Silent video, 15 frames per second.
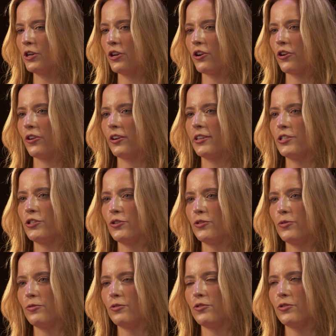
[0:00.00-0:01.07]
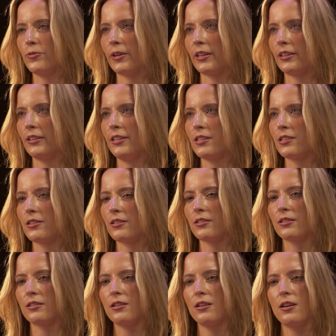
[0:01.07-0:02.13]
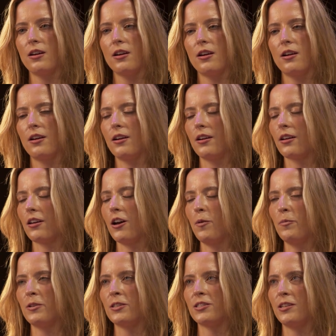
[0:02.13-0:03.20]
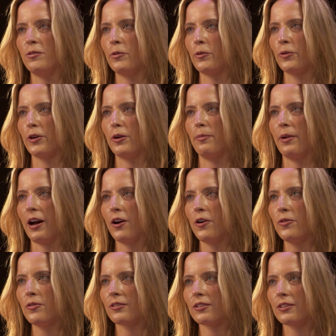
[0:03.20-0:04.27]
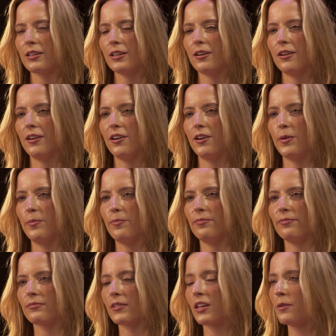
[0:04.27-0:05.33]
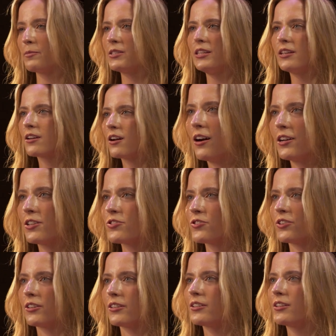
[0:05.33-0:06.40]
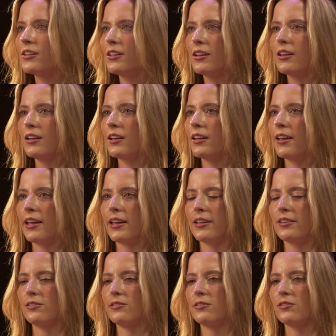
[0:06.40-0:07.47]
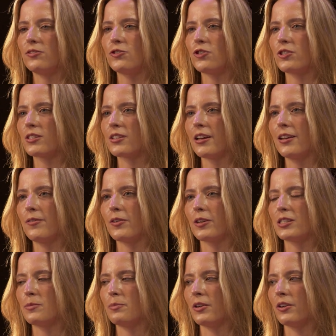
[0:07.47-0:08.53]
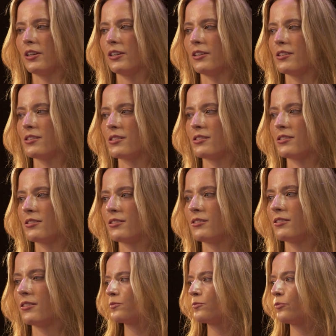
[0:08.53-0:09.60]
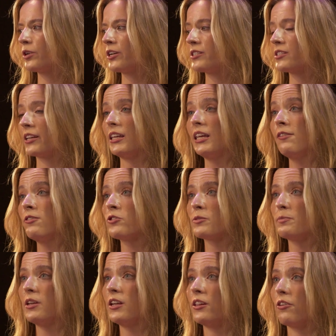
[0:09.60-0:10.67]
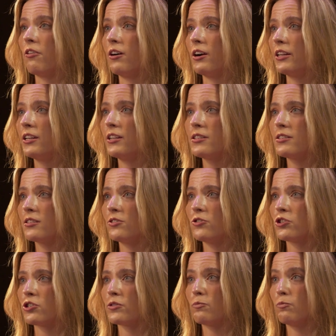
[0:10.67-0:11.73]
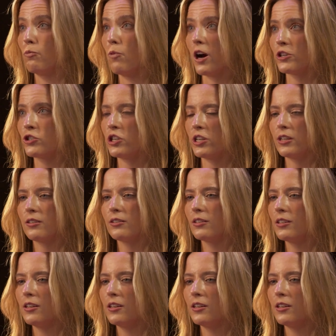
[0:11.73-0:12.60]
encourage you to at least come and see what we're about. Come see a concert and just kind of experience what it's like, even just being in the audience and just watching